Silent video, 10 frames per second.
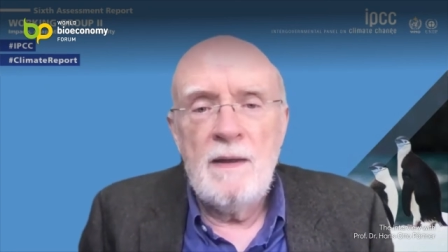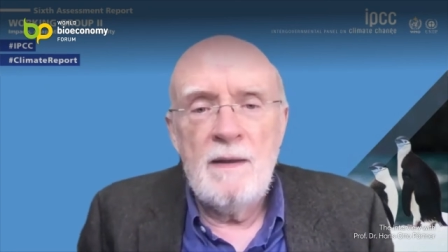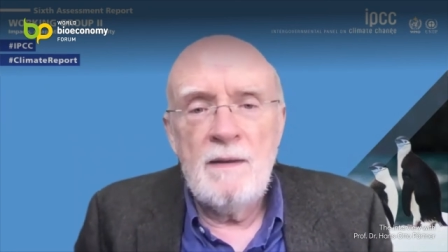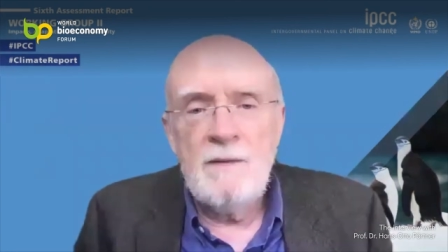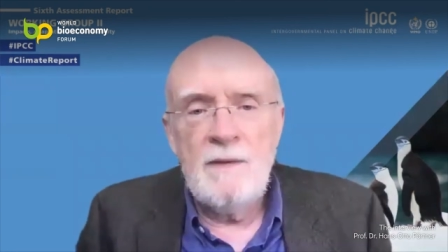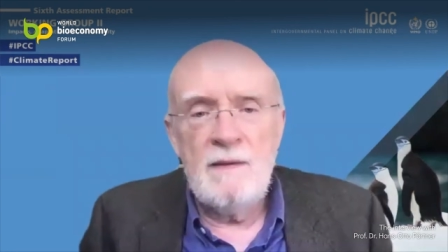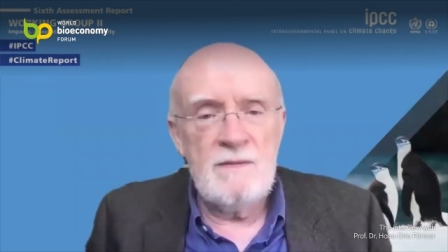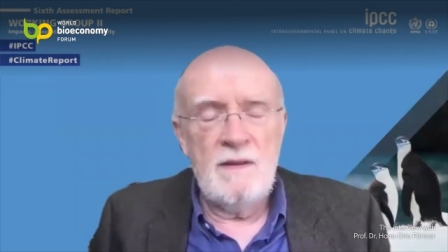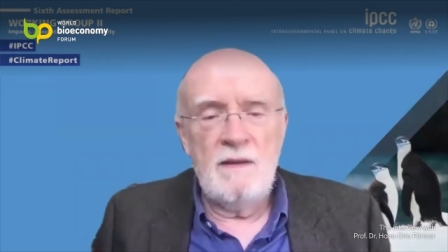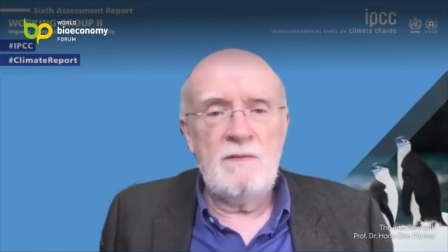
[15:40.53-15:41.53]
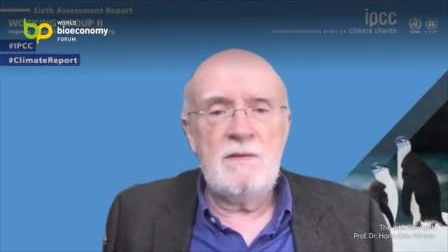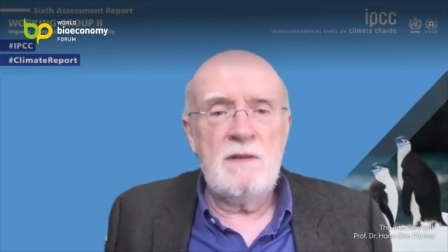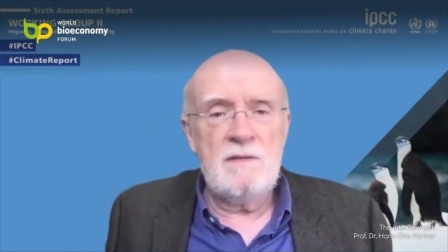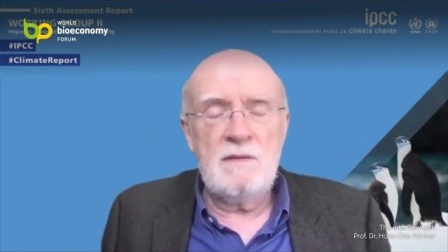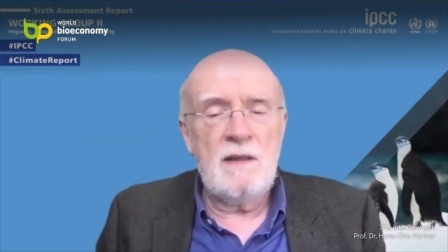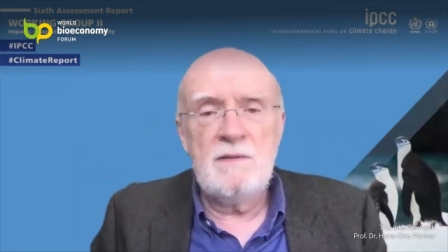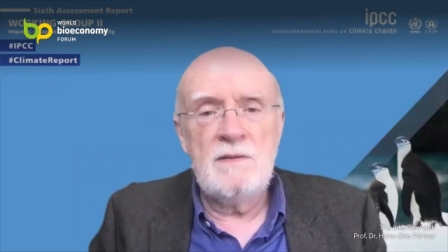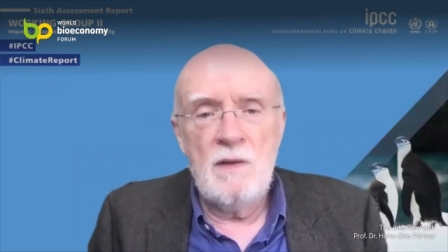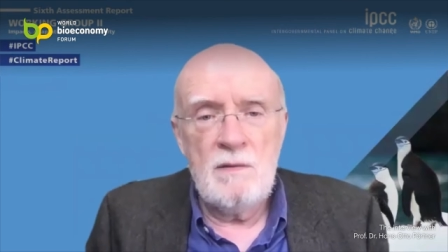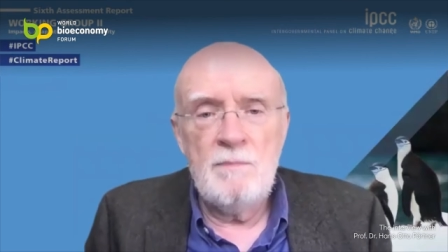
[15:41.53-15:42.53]
uh, is is just does
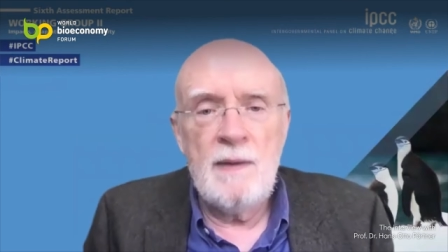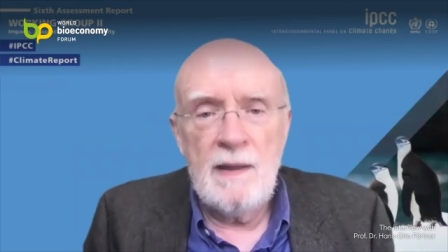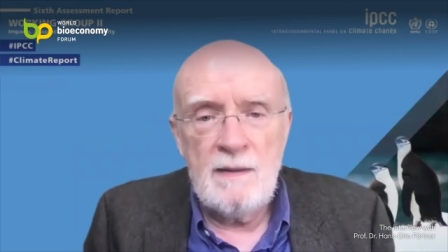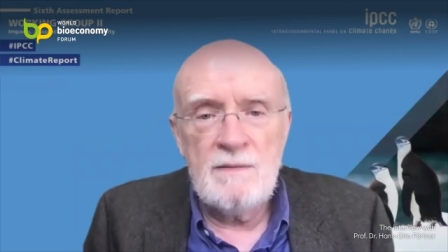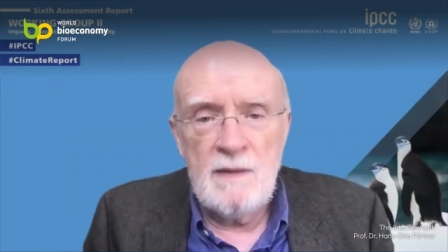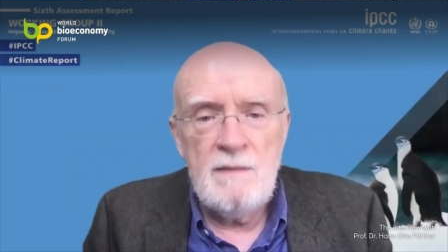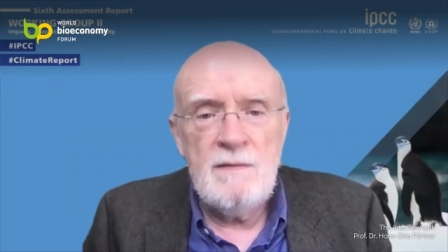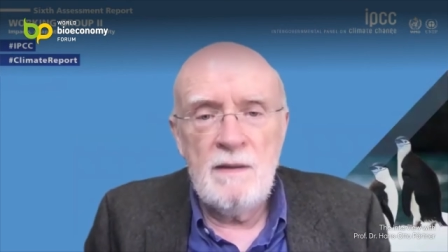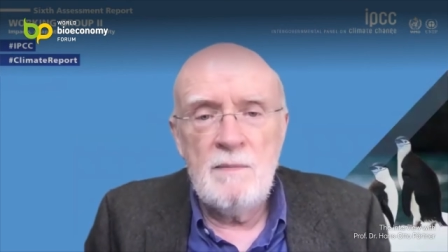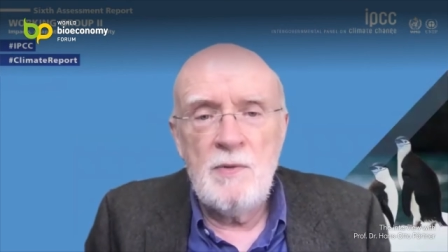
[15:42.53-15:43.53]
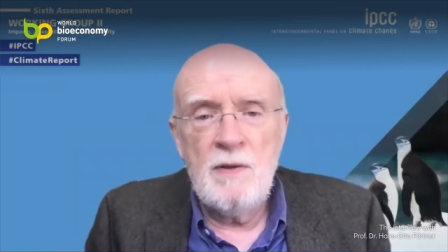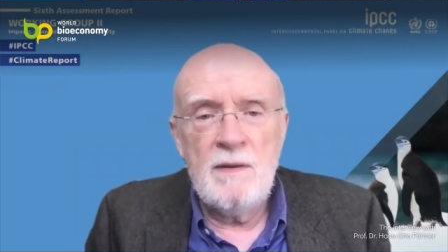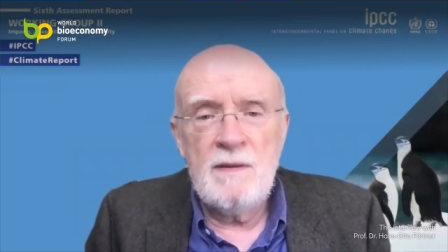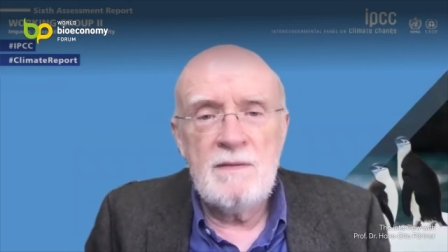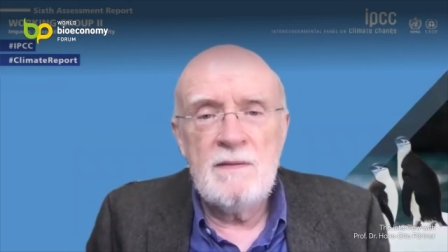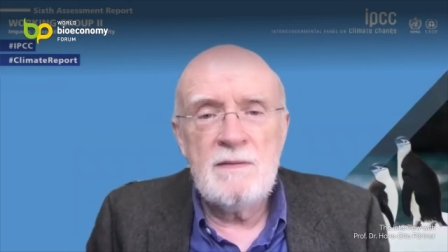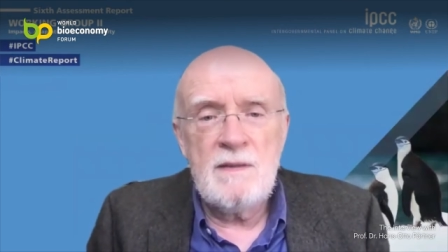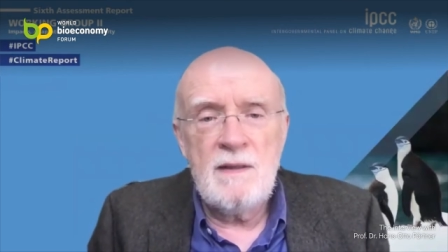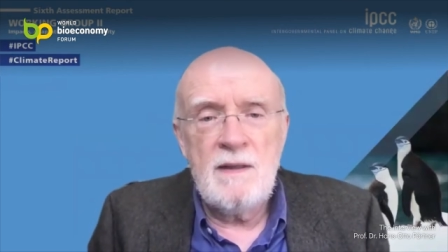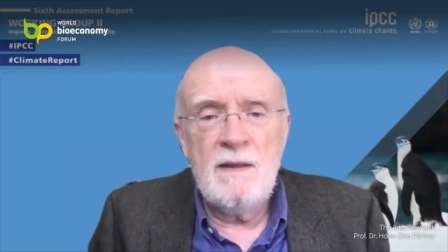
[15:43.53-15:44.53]
not make sense anymore. This is
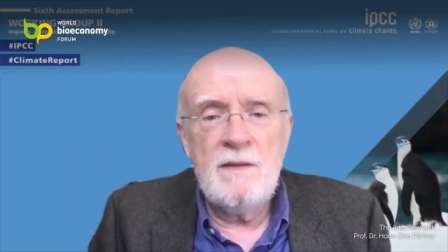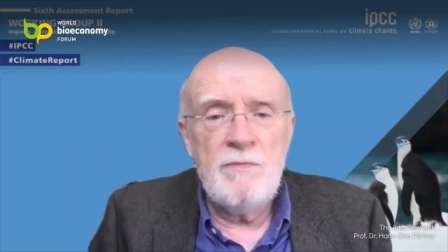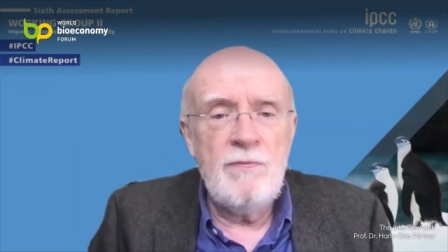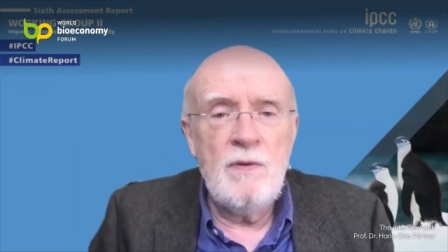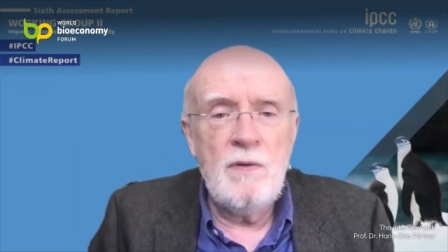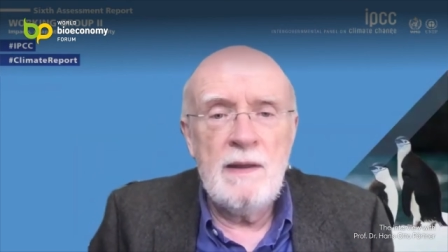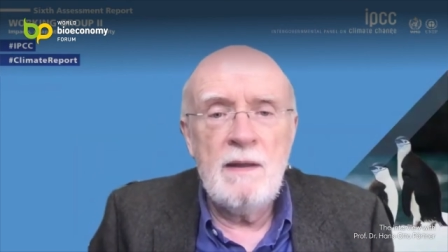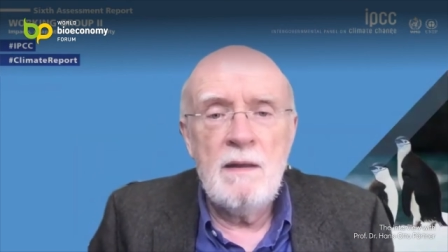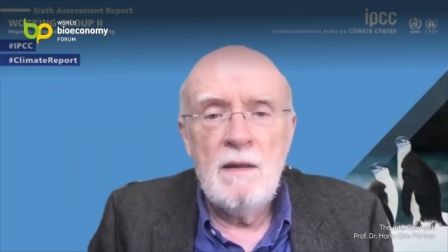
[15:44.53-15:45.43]
kind of falling